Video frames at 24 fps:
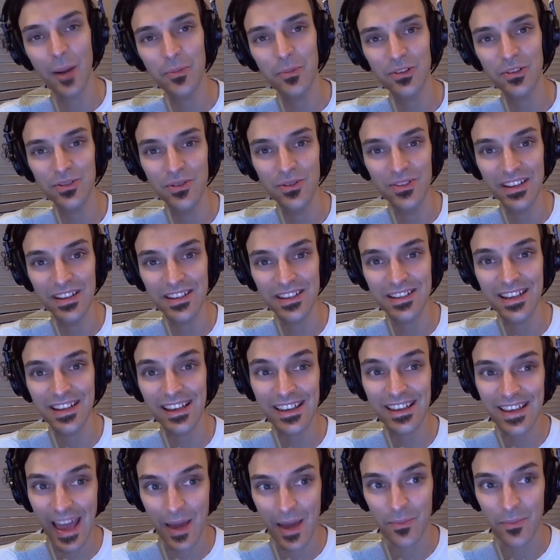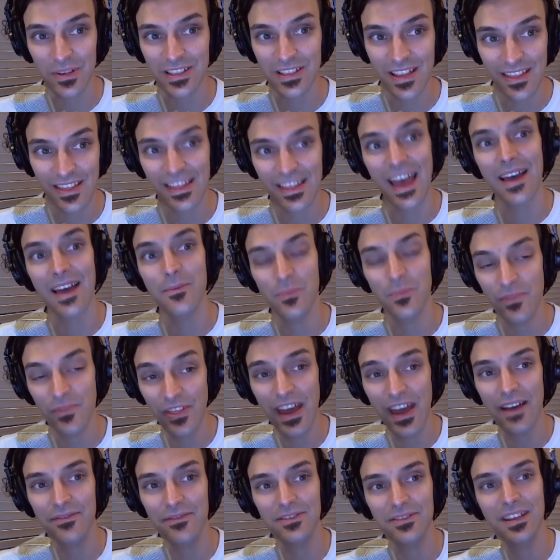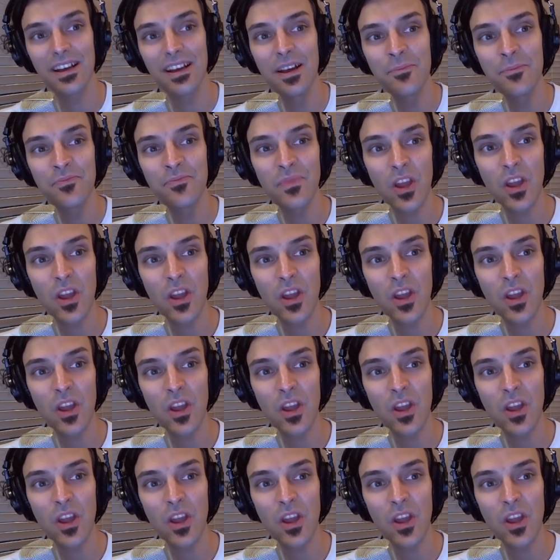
opportunistic campus theft.